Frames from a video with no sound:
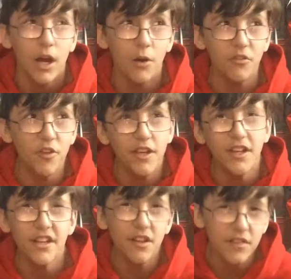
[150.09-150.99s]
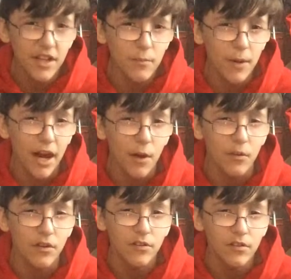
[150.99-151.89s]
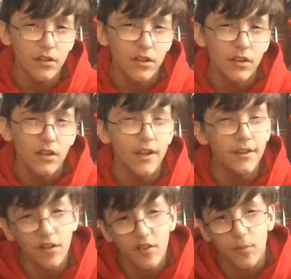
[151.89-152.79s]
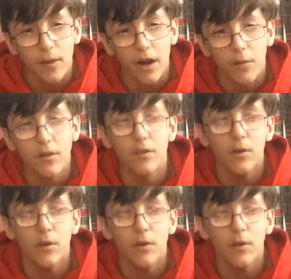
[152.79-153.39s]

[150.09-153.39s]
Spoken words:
I was thinking he doesn't have powers, and he does have powers.